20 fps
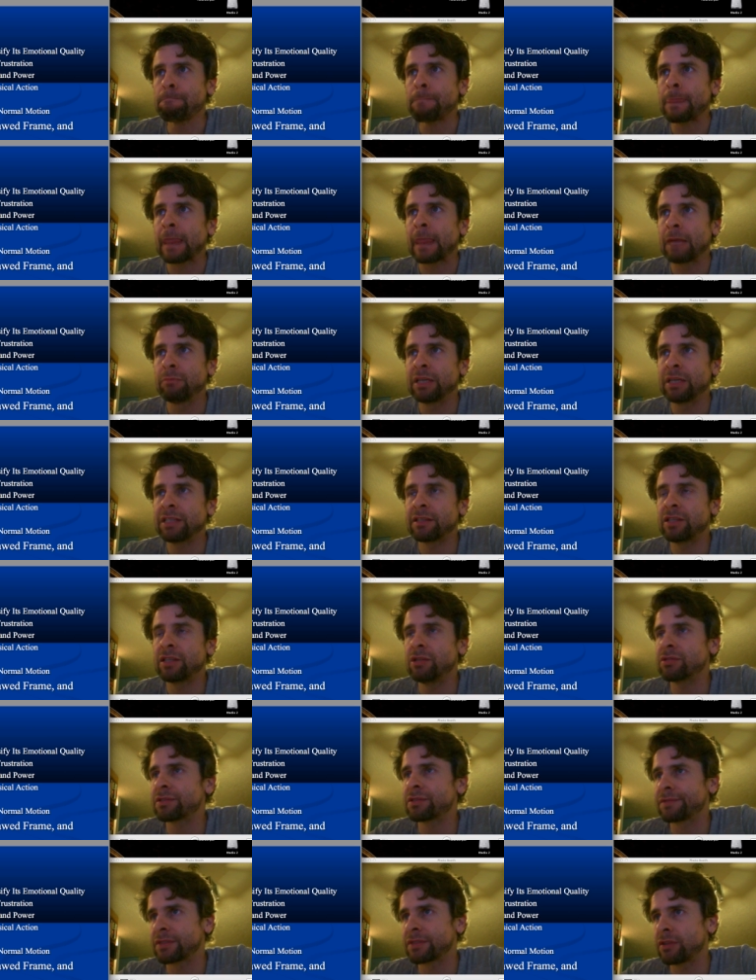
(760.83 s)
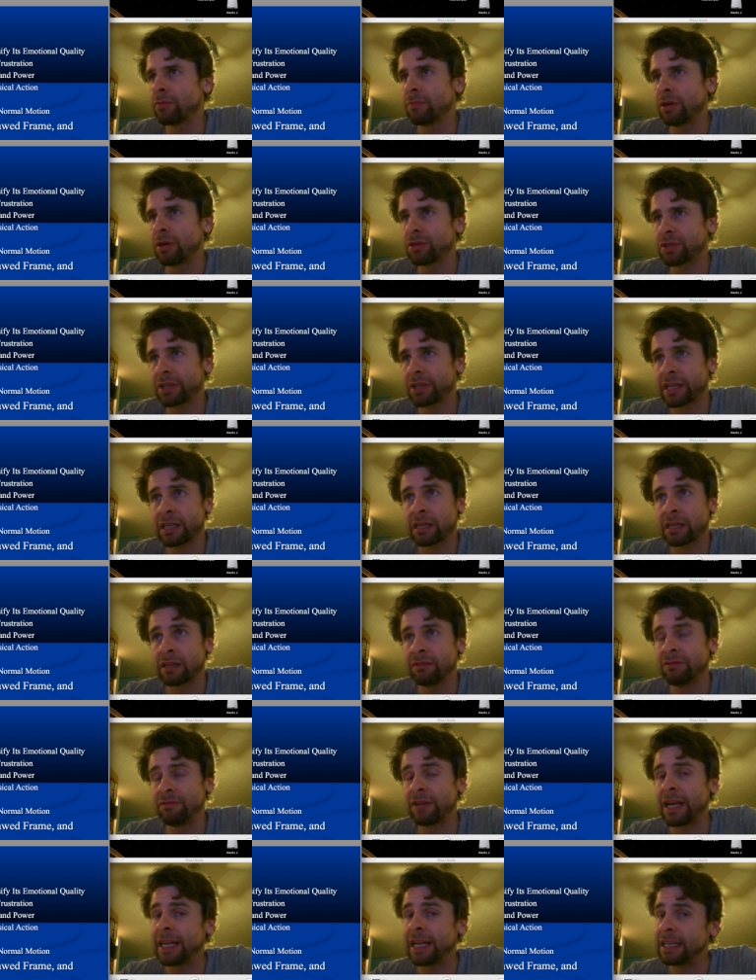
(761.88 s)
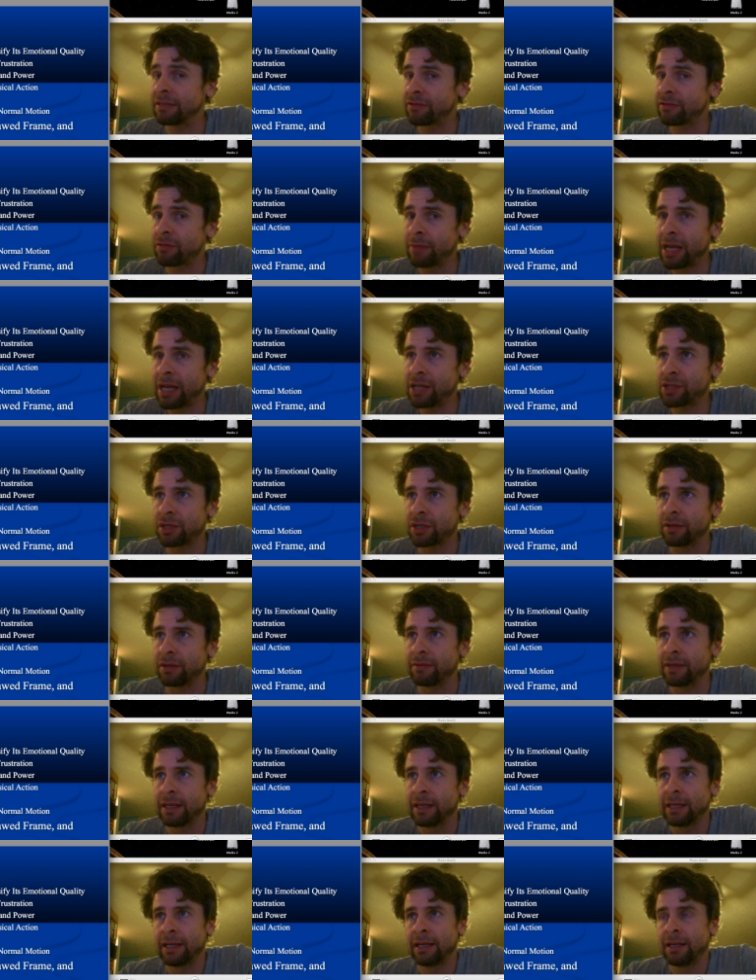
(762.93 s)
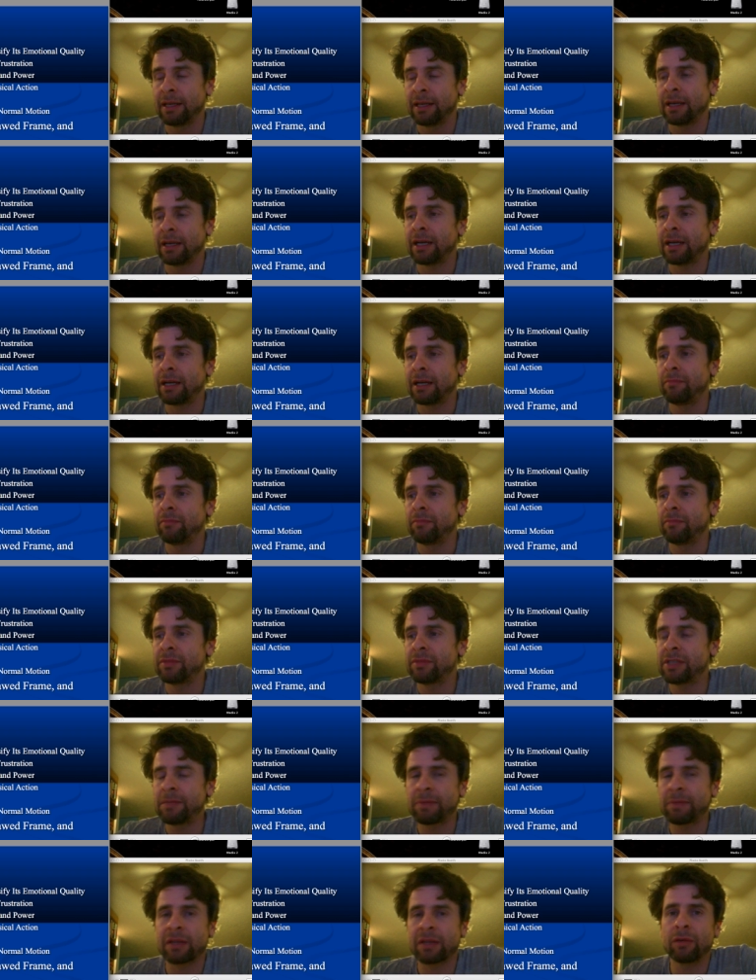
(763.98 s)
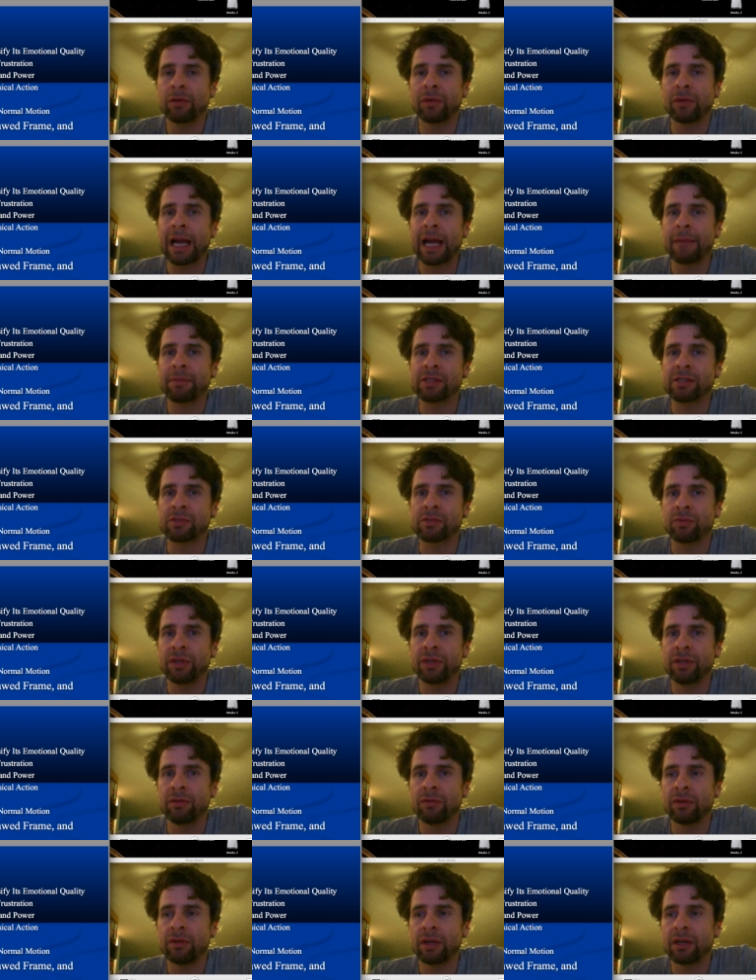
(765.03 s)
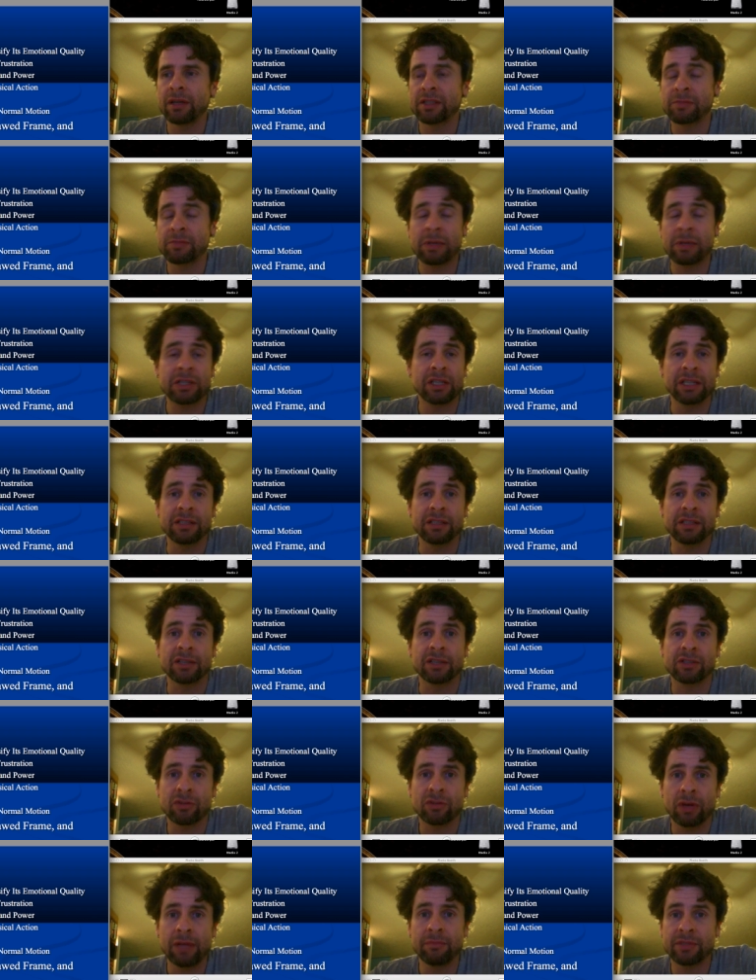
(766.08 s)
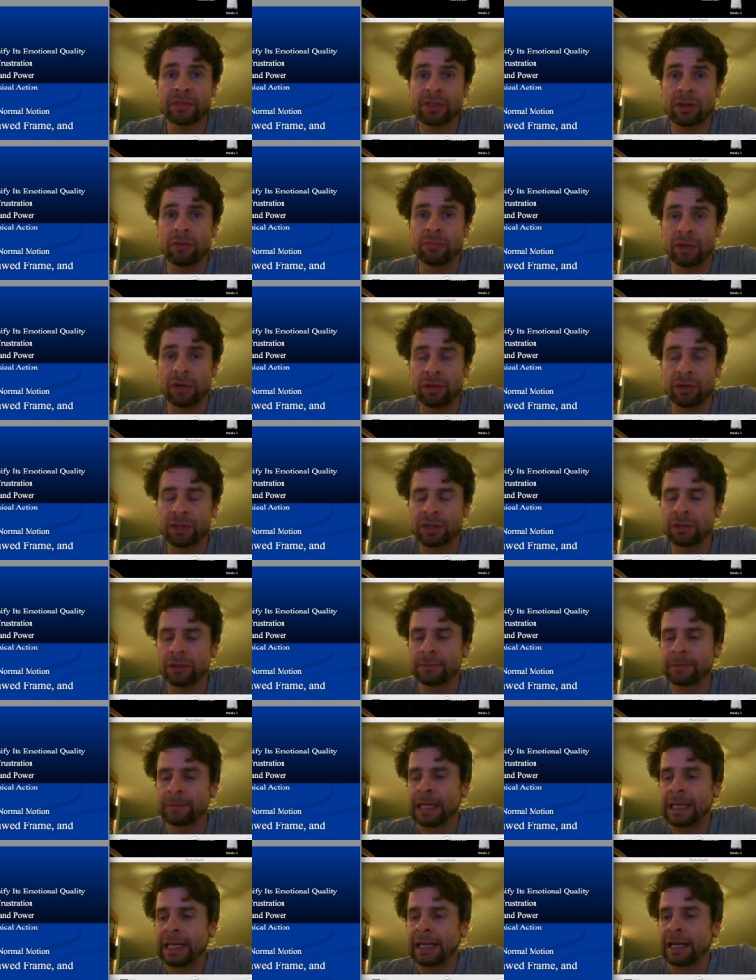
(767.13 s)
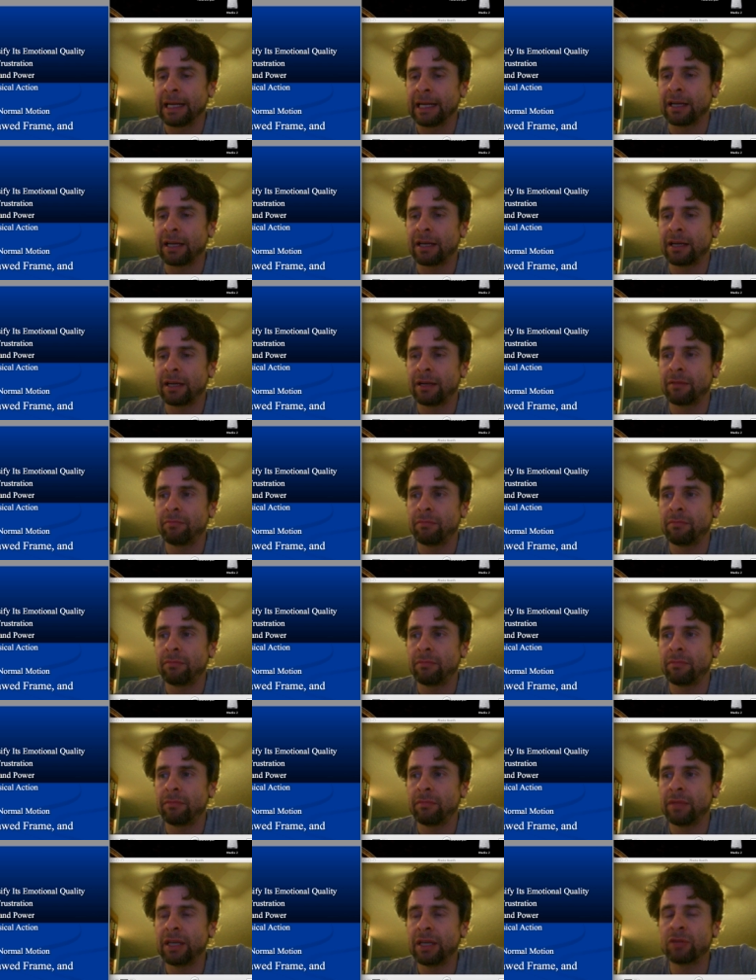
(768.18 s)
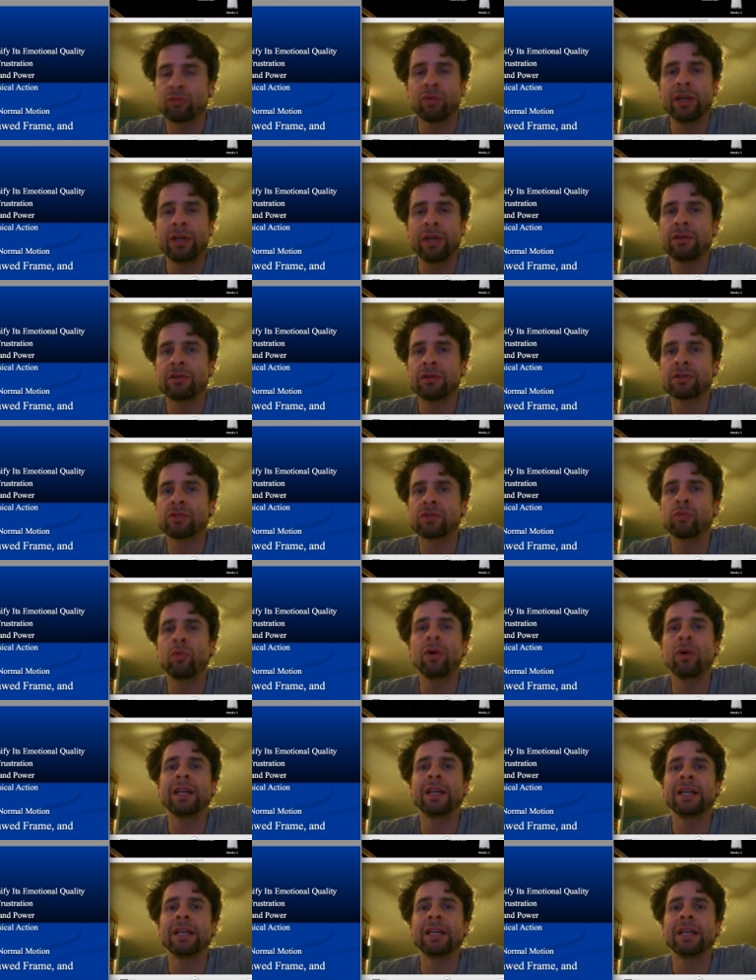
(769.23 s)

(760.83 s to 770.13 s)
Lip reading: But the use of slow motion can convey information. Typically what happens when you, especially in the extreme slow motion, it renders what